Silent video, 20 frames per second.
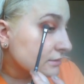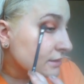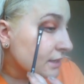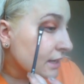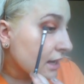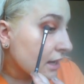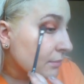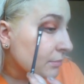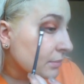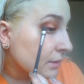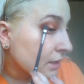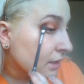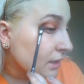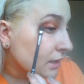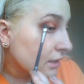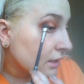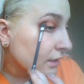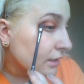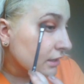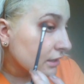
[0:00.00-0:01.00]

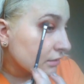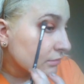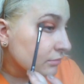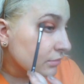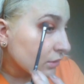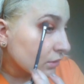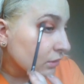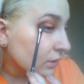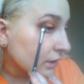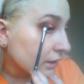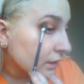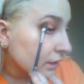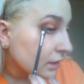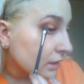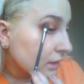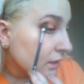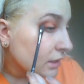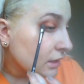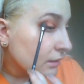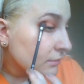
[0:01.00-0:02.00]
tapping and pulling,
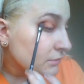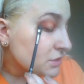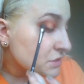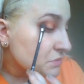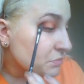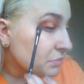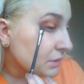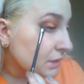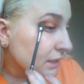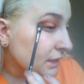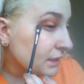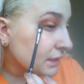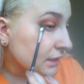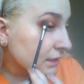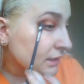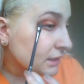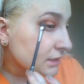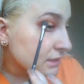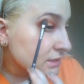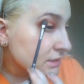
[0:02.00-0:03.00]
just blending
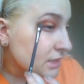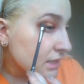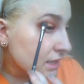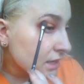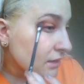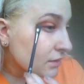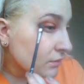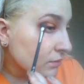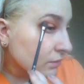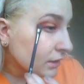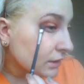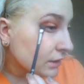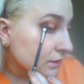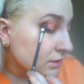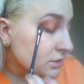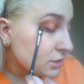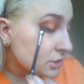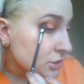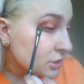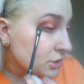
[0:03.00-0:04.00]
it into that
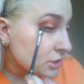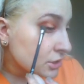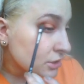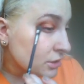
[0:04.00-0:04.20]
orange.